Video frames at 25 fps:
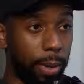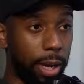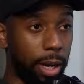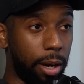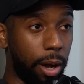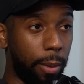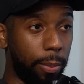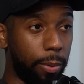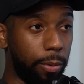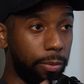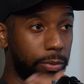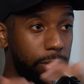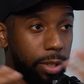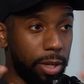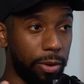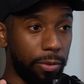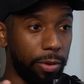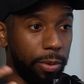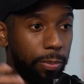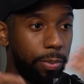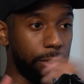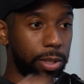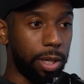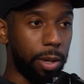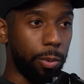made up of
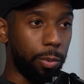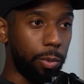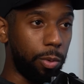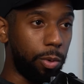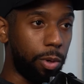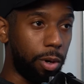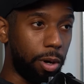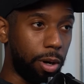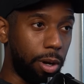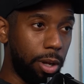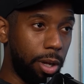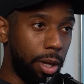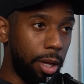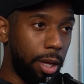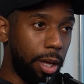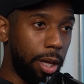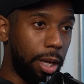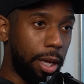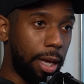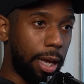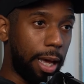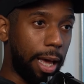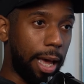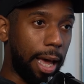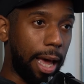70% water.
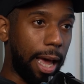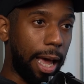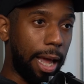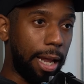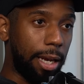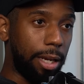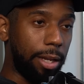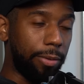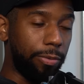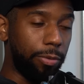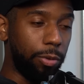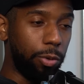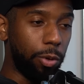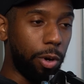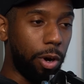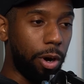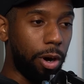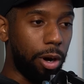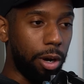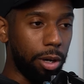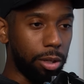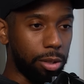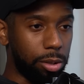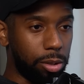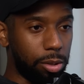And if you
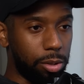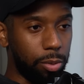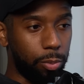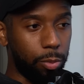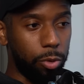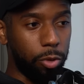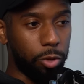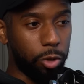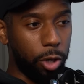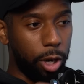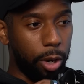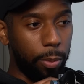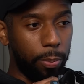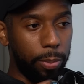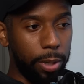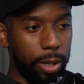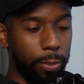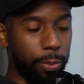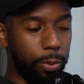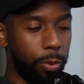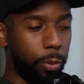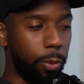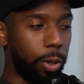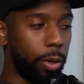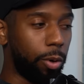ask the majority of
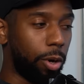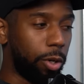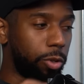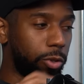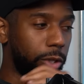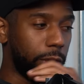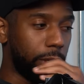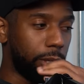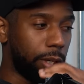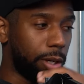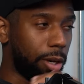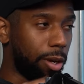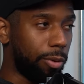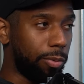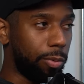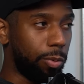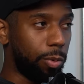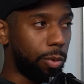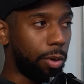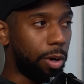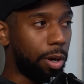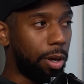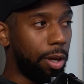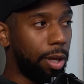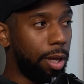people, we're not drinking enough
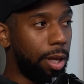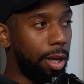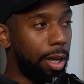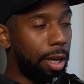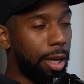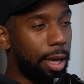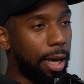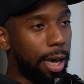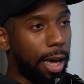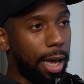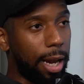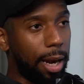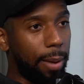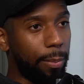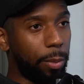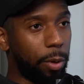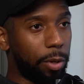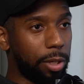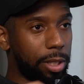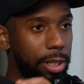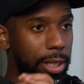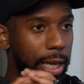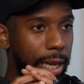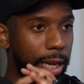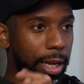water. And I'm
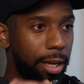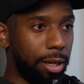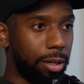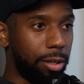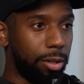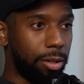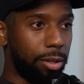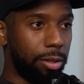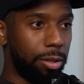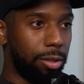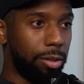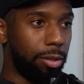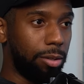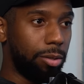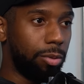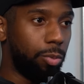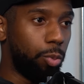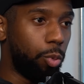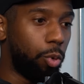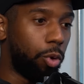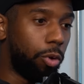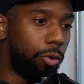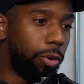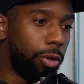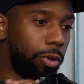not saying
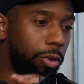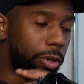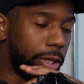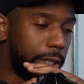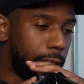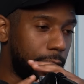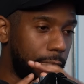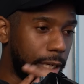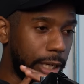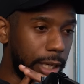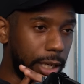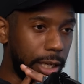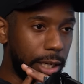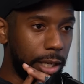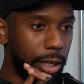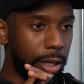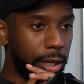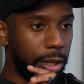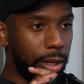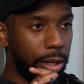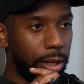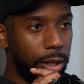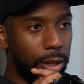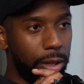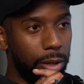water in your
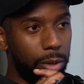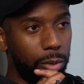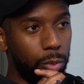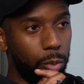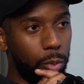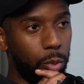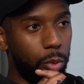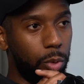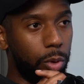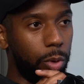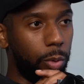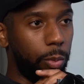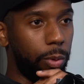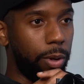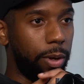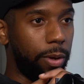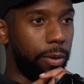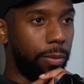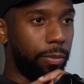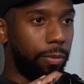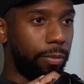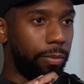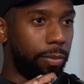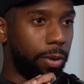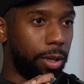tea, water
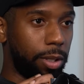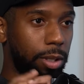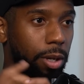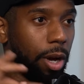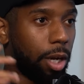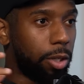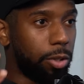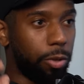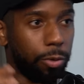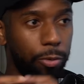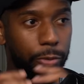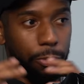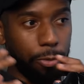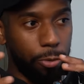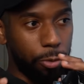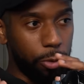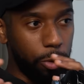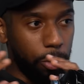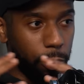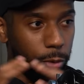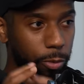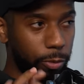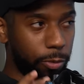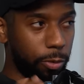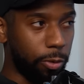with a touch of
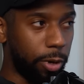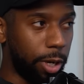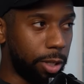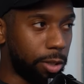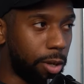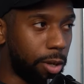fruit, for